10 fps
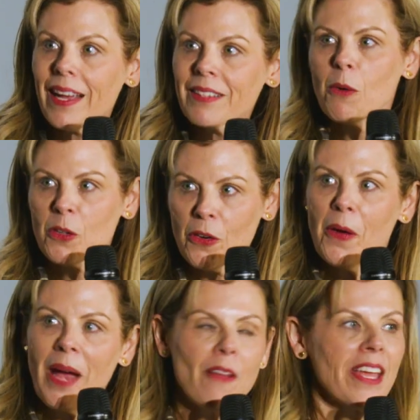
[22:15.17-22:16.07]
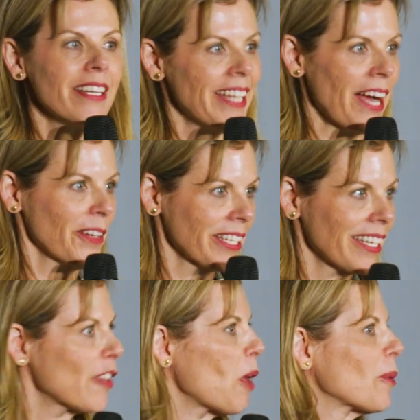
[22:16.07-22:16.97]
I wonder now how they
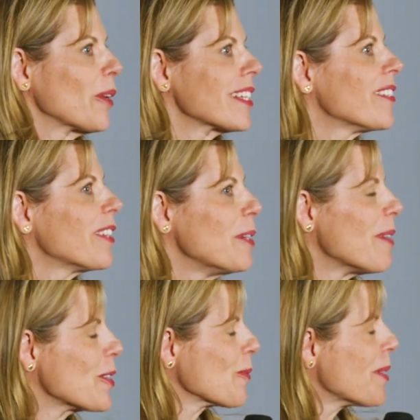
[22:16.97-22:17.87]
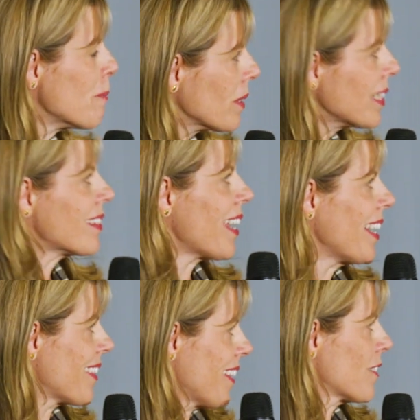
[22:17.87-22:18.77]
calculated that productivity measurement, but let's
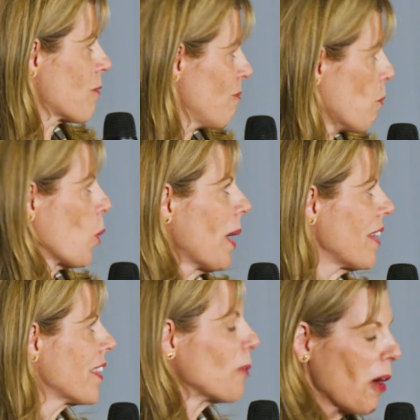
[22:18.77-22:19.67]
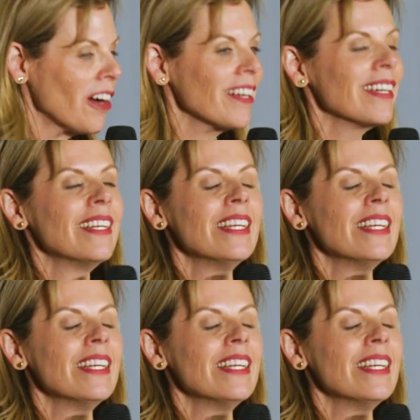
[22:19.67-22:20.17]
say it's more right than wrong.